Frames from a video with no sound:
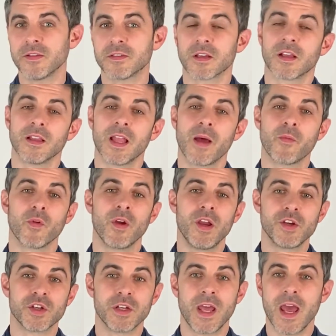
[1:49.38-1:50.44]
the
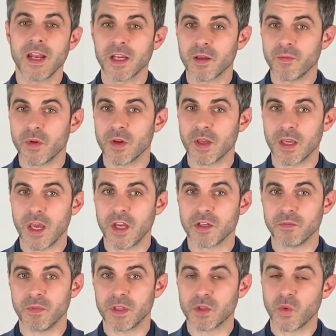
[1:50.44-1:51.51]
collaboration and
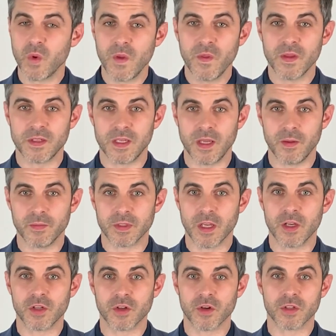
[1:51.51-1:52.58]
communication between the teams
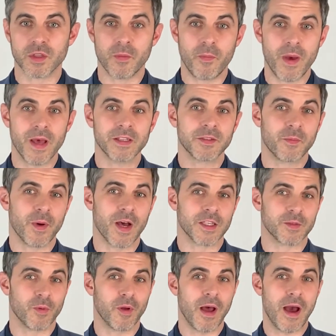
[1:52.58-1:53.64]
ensures the best
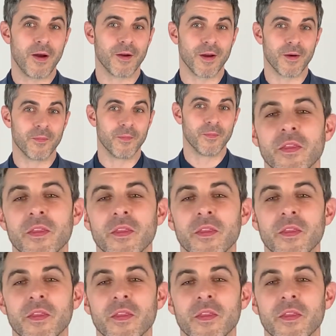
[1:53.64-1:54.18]
possible outcome.